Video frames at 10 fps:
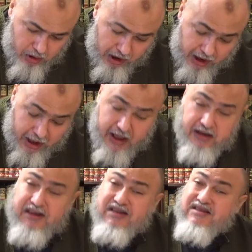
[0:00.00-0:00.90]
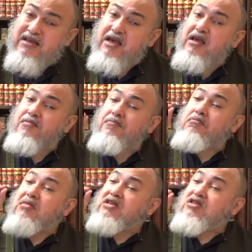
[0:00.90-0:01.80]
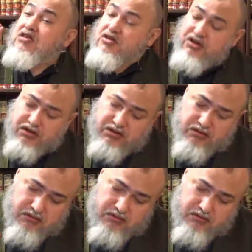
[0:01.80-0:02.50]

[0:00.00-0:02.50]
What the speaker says: And the same message,